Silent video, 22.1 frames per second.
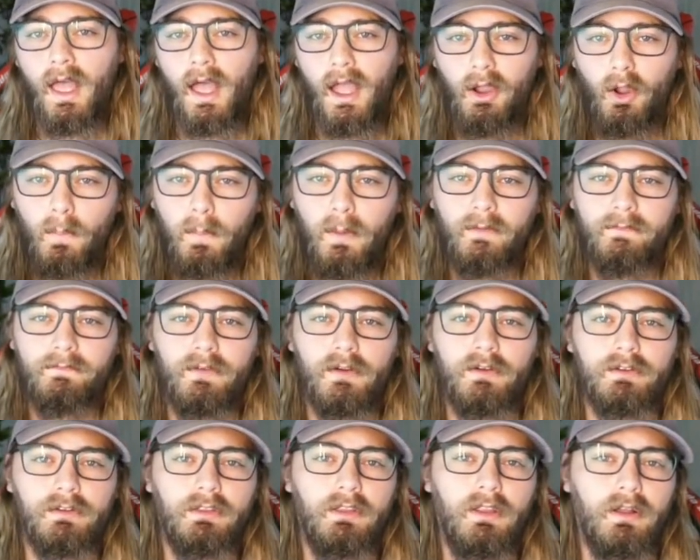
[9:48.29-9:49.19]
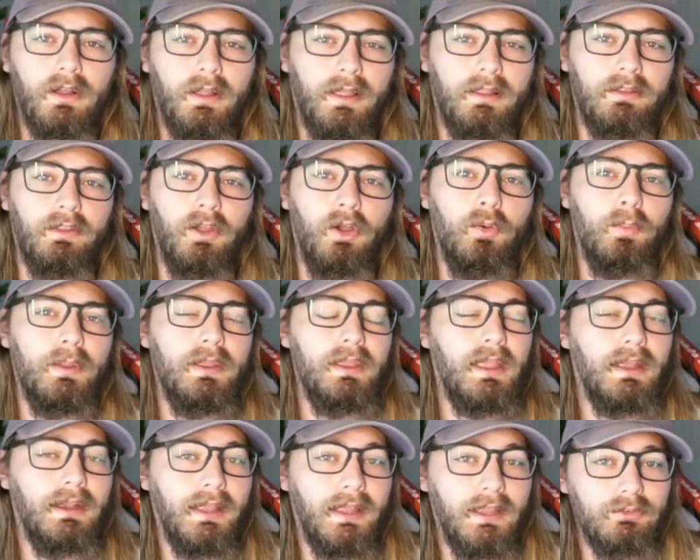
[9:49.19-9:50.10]
I hope our first look at
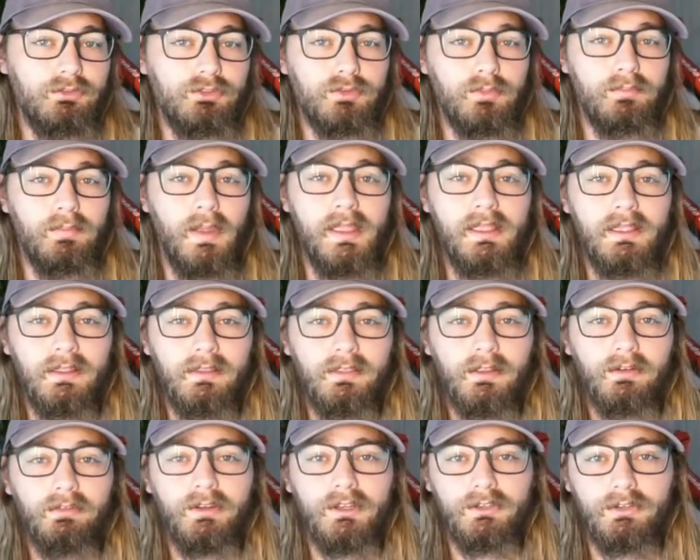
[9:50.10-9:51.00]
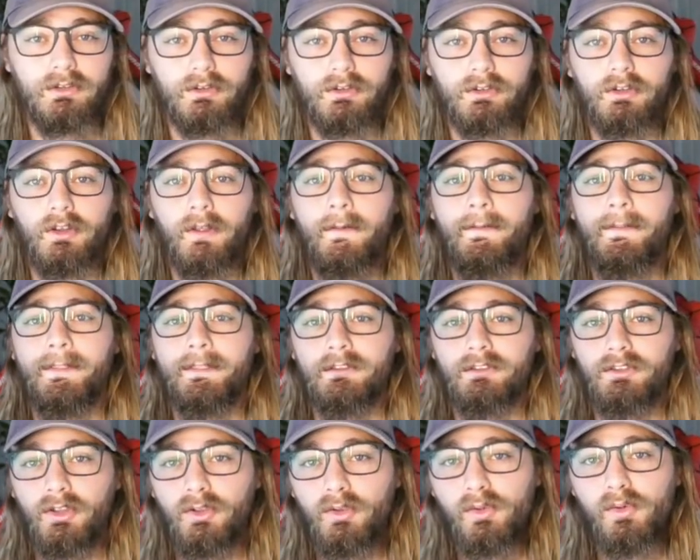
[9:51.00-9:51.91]
Tobey and Andrew making their
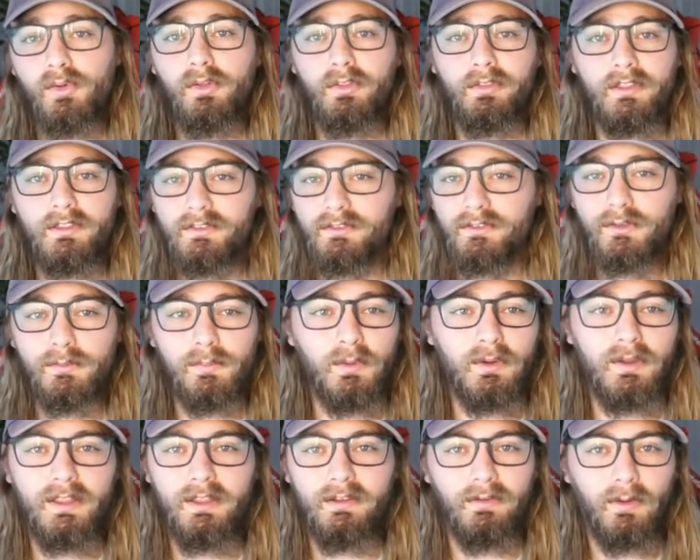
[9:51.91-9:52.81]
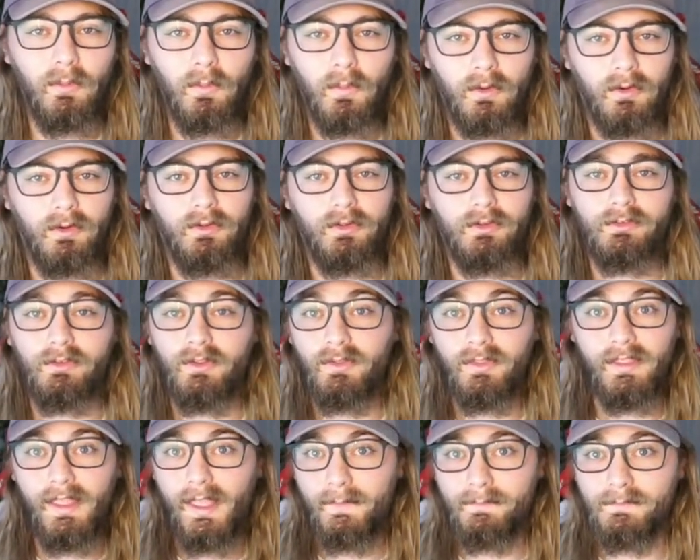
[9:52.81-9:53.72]
return to the superhero world, to
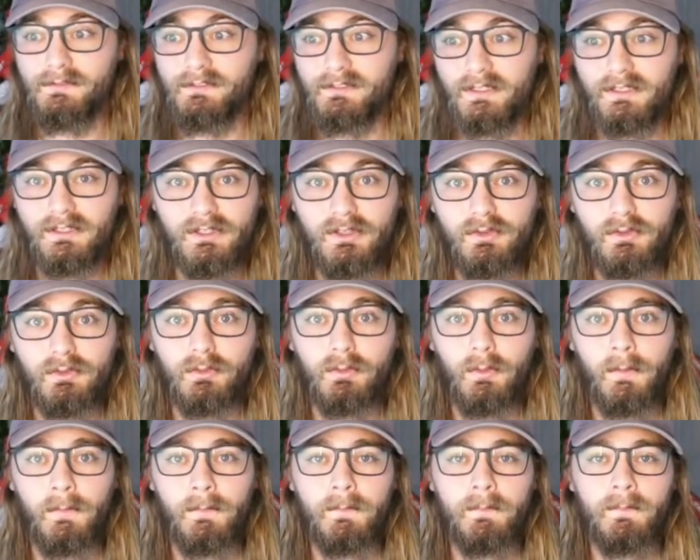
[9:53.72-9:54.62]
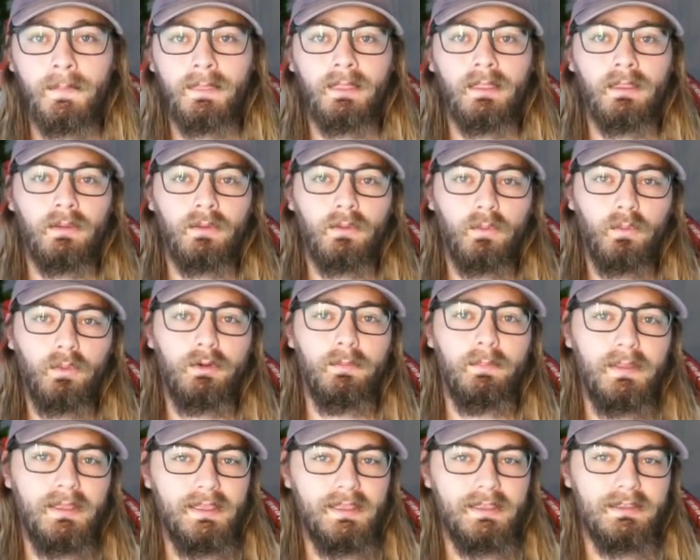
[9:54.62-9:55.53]
the MCU, would
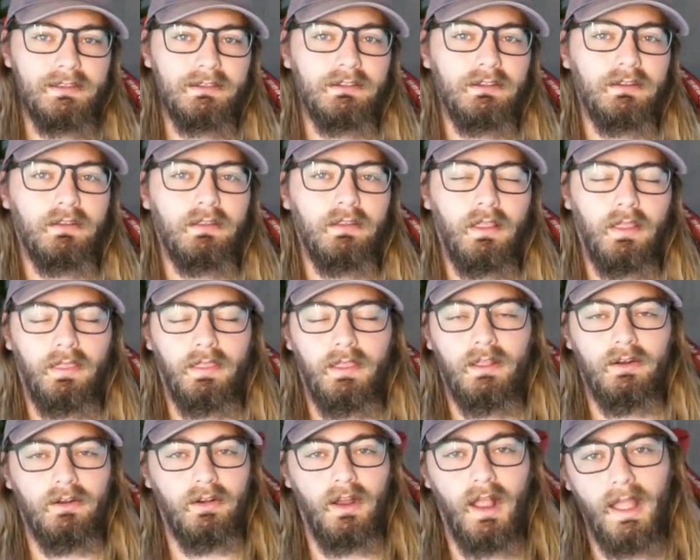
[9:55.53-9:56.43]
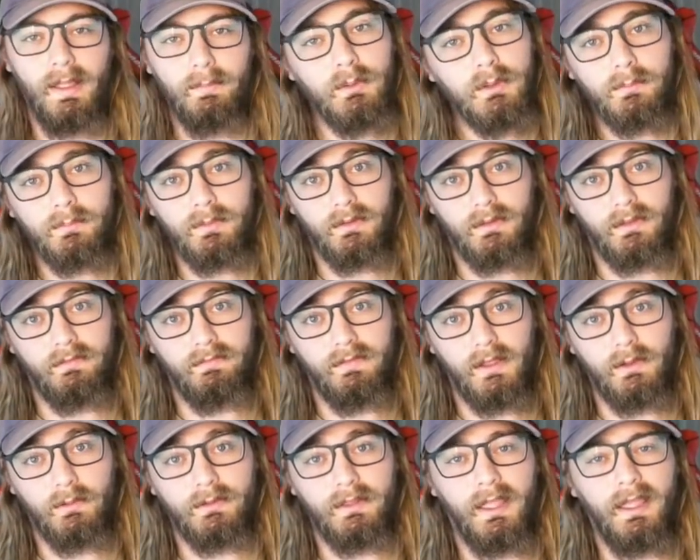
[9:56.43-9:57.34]
be in the theater. I'm completely
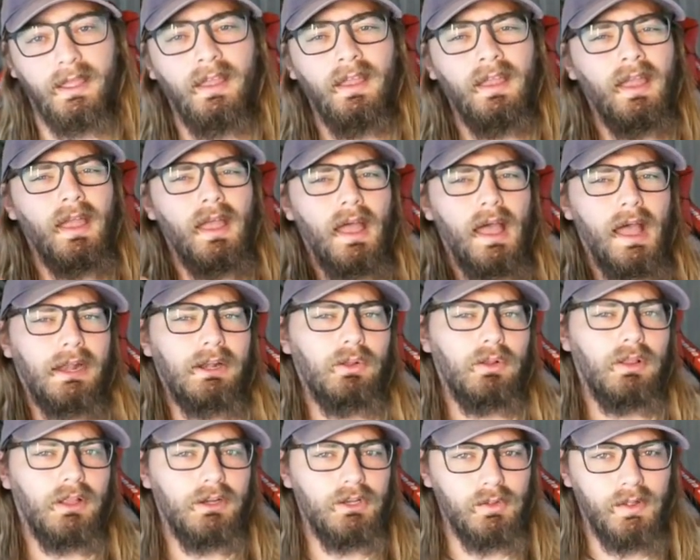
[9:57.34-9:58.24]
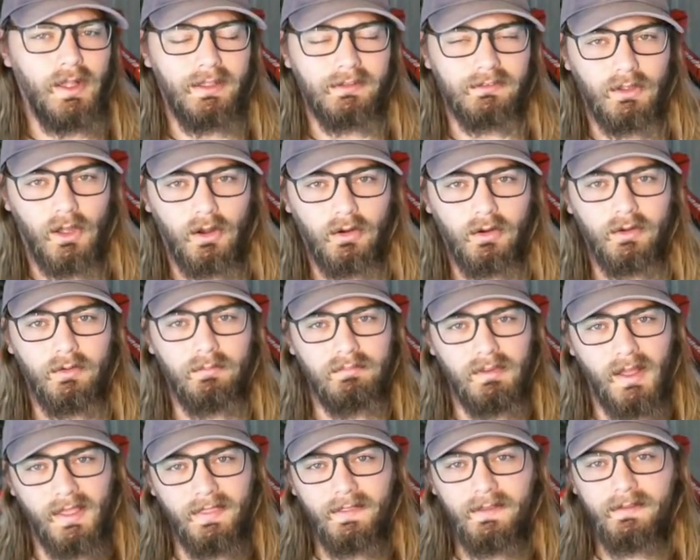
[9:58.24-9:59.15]
fine with that. I know a lot of you guys aren't,
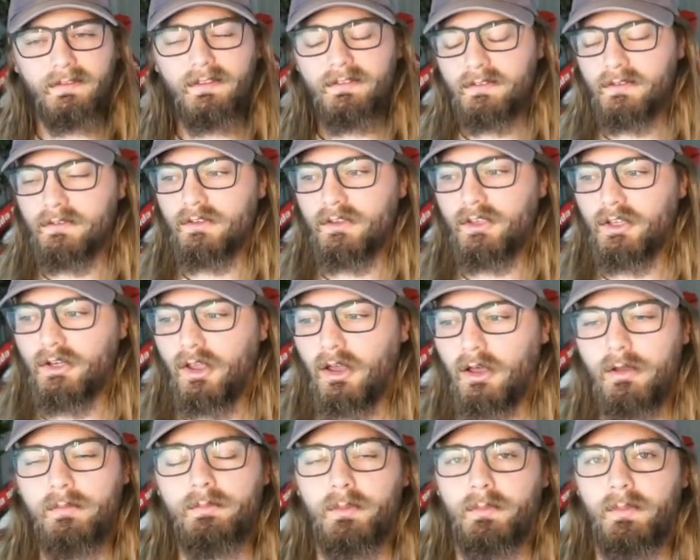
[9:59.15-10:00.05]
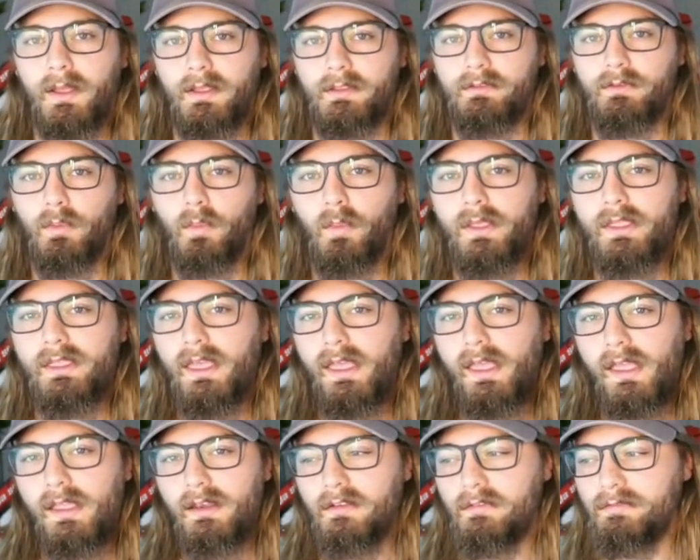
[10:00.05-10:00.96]
but I think this is a good compromise. We
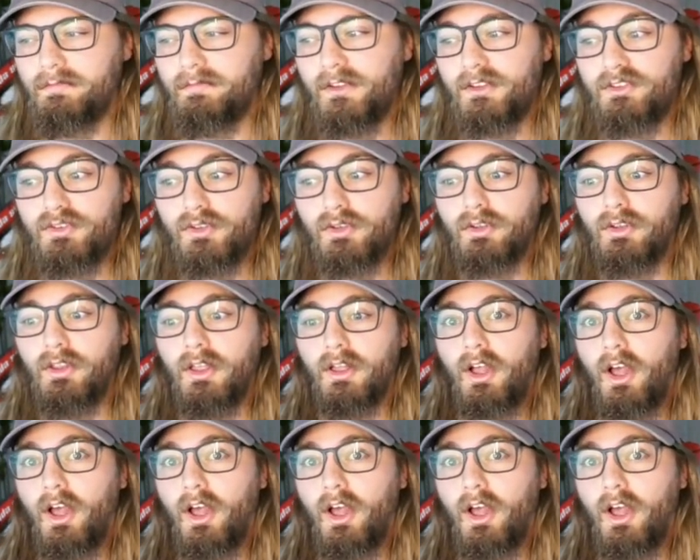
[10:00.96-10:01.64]
get an official